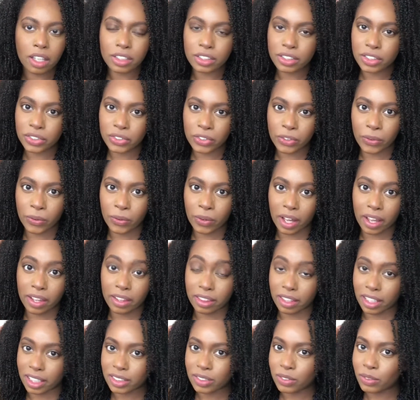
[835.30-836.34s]
So
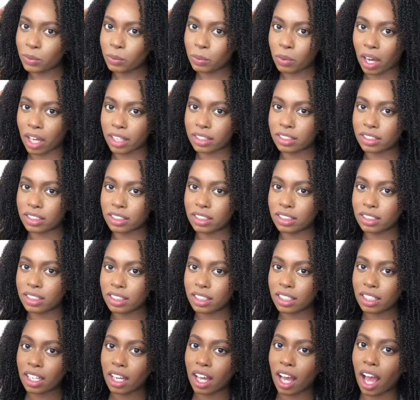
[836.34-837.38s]
thanks for
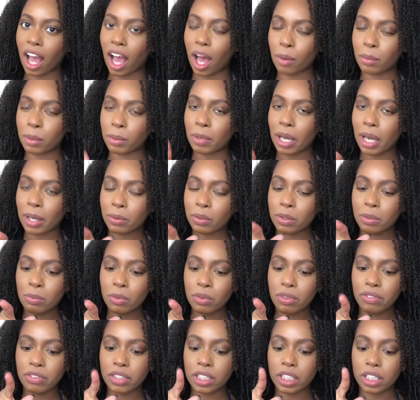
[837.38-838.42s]
watching. I'll be back with
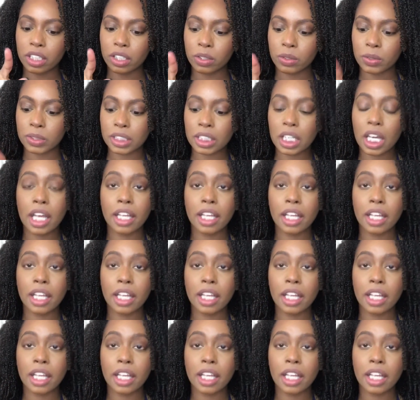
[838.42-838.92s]
more videos.